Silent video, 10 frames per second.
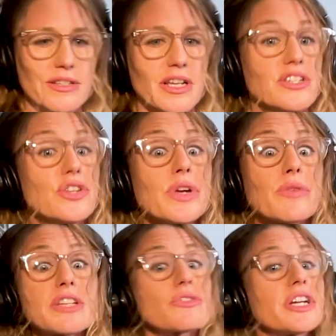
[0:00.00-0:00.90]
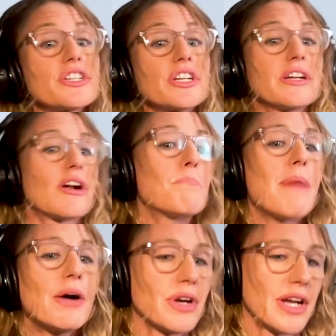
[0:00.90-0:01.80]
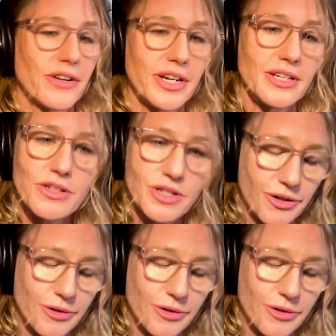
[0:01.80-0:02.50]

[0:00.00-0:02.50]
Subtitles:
and doing restoration in our mountain areas, too.